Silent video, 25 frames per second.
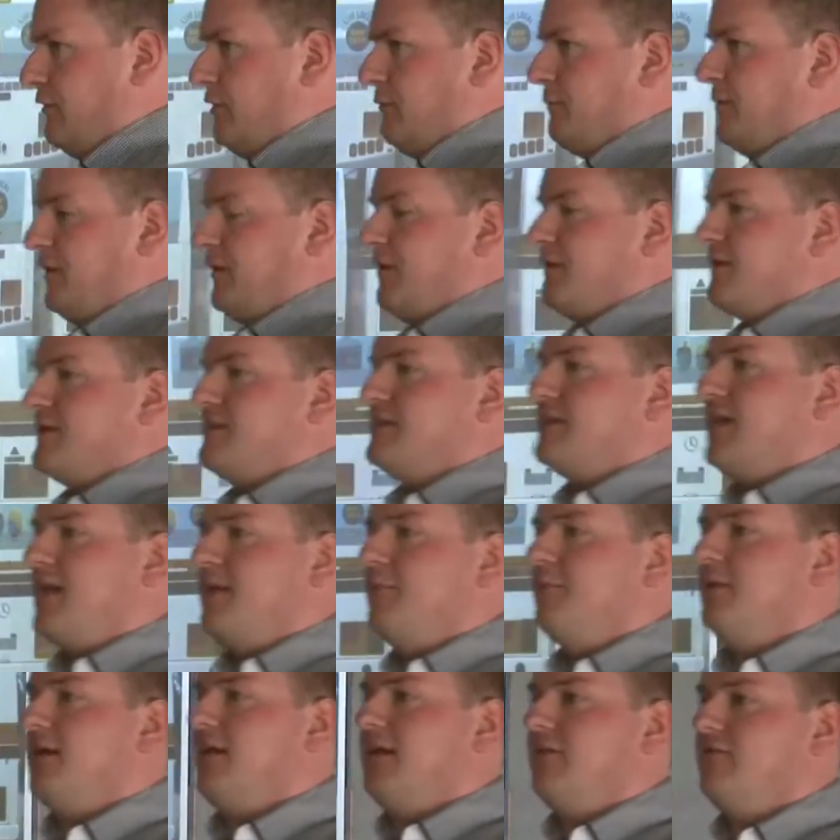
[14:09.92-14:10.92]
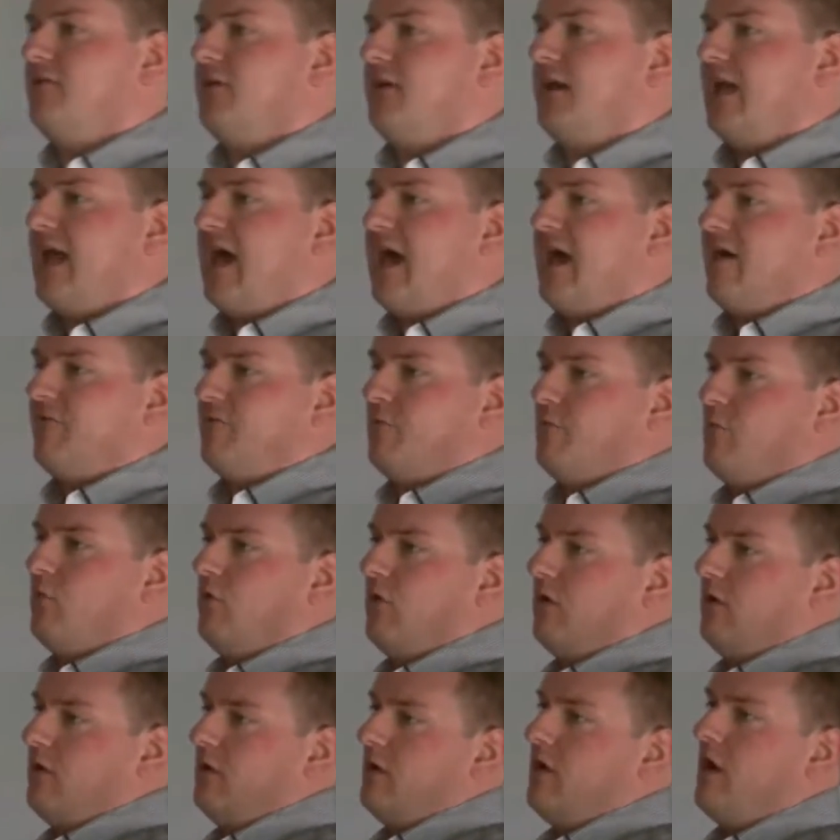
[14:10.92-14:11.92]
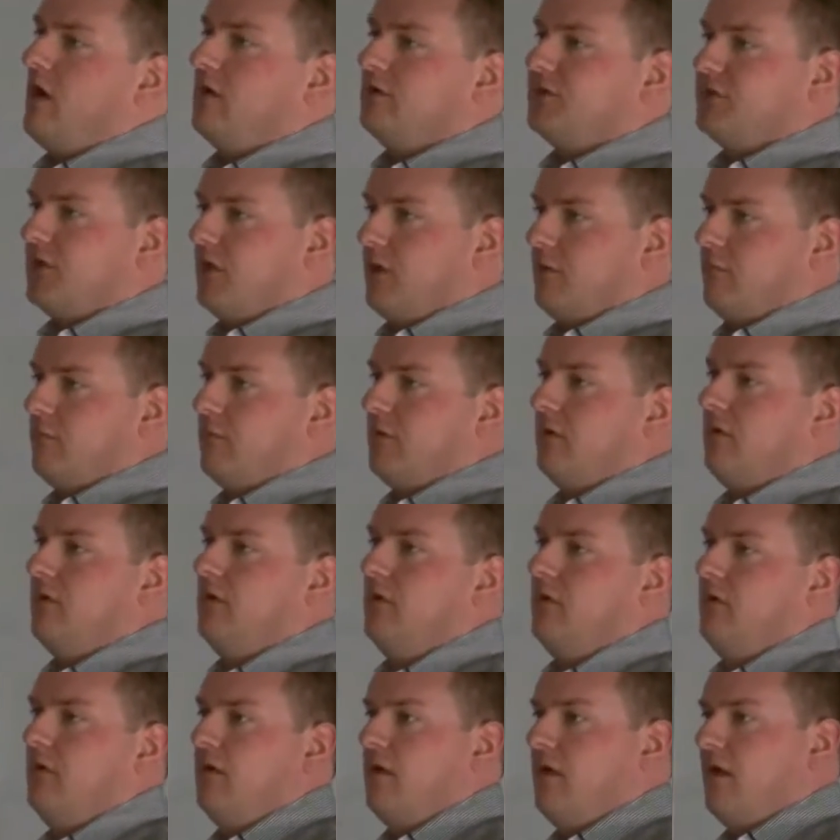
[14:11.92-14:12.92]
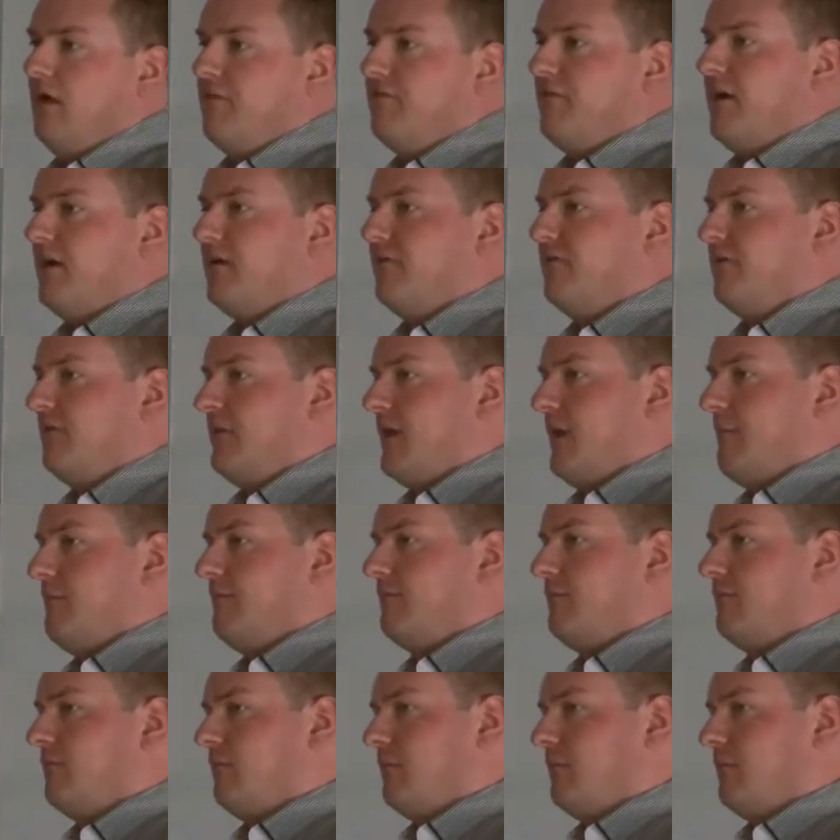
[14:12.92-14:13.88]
to do because they believed it'll have more long-term effect for them.